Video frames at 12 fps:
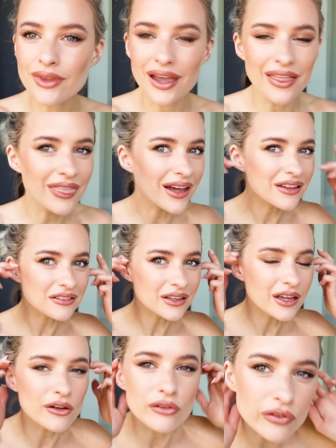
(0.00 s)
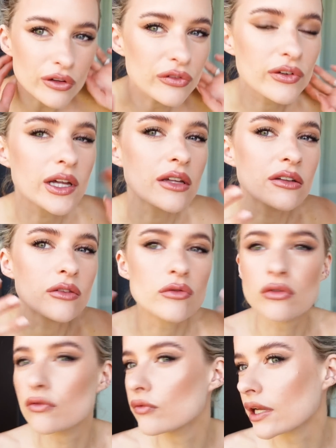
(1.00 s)
And that's it, full face,
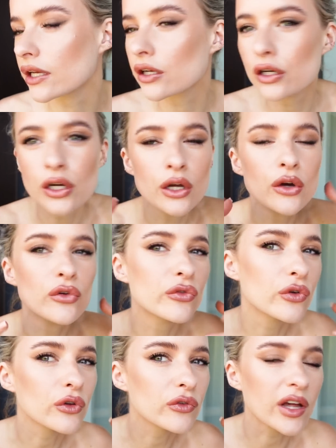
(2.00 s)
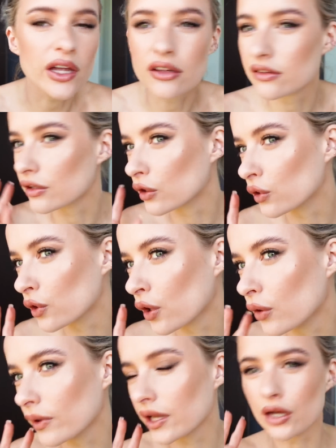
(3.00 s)
like full face,
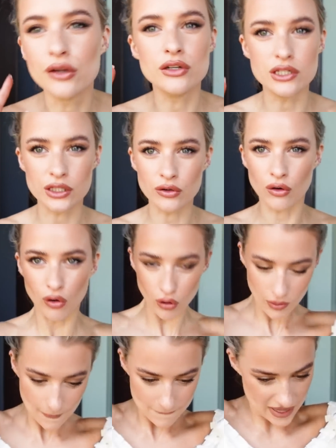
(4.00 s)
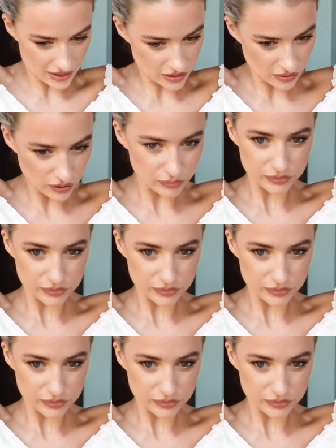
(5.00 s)
glowy Dior makeup.